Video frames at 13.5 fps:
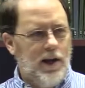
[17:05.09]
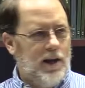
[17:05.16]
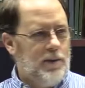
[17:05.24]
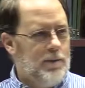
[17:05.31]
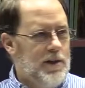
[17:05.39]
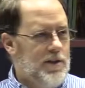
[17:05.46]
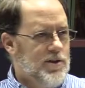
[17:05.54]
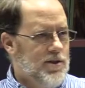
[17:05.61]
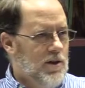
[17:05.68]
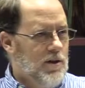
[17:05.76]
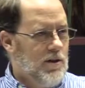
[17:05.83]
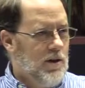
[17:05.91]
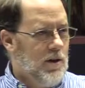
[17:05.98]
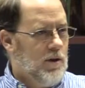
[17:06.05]
enemies
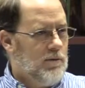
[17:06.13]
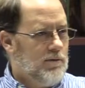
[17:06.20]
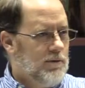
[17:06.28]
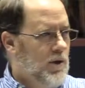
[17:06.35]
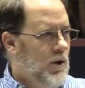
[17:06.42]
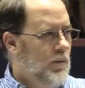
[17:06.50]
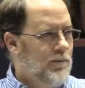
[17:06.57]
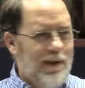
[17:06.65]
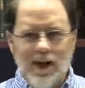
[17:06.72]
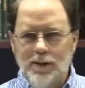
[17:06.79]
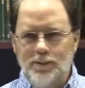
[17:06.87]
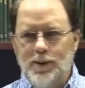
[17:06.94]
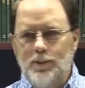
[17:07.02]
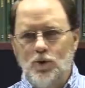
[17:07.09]
are, are you know
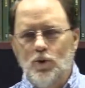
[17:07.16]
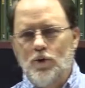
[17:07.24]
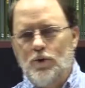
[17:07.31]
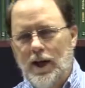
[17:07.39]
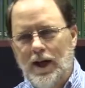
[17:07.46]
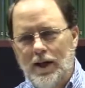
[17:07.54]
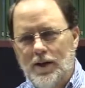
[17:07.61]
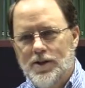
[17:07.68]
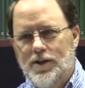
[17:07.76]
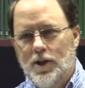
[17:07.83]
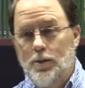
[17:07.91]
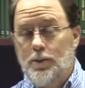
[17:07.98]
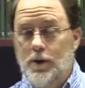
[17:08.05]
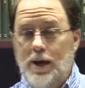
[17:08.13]
bad people who hate us
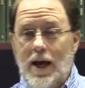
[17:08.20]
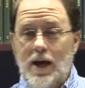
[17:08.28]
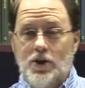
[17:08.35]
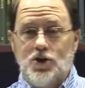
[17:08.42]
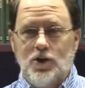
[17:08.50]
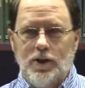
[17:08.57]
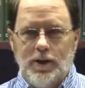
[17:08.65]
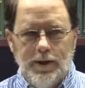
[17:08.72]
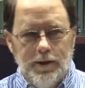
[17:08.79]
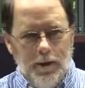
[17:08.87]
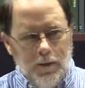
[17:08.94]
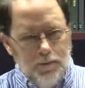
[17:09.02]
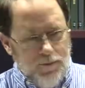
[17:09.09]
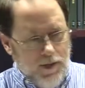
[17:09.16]
here. But actually,
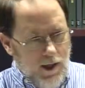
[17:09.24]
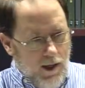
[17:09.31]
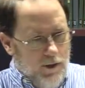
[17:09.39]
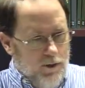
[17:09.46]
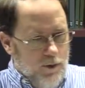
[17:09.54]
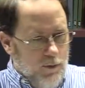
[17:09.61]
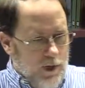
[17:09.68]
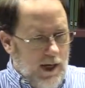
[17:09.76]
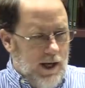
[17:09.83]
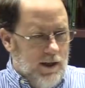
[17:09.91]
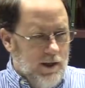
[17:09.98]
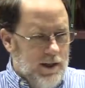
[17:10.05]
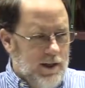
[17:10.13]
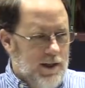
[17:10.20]
the other
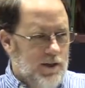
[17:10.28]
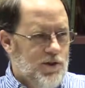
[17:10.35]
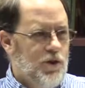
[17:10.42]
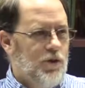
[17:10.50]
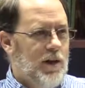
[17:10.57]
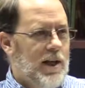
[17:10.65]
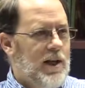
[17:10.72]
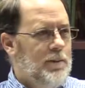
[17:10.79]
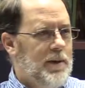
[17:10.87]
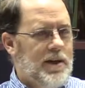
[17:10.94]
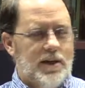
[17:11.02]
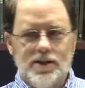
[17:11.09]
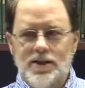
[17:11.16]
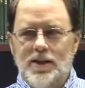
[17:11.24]
reality is your enemy
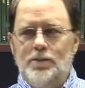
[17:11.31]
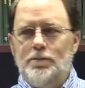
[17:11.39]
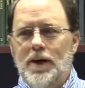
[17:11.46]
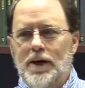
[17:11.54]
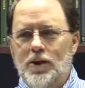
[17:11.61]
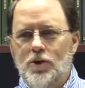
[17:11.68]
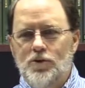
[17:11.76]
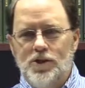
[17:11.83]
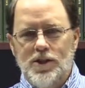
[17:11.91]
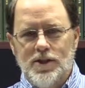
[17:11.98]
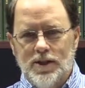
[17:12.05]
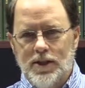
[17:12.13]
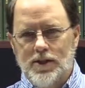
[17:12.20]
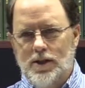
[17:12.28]
can somebody who
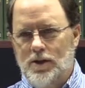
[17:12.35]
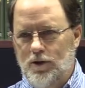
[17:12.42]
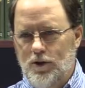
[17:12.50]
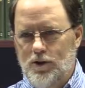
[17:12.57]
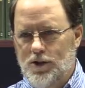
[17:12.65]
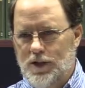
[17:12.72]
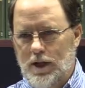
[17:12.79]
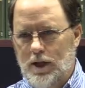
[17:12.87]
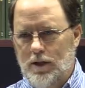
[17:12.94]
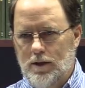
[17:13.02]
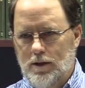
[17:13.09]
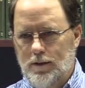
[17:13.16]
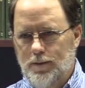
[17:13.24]
just gets under your skin.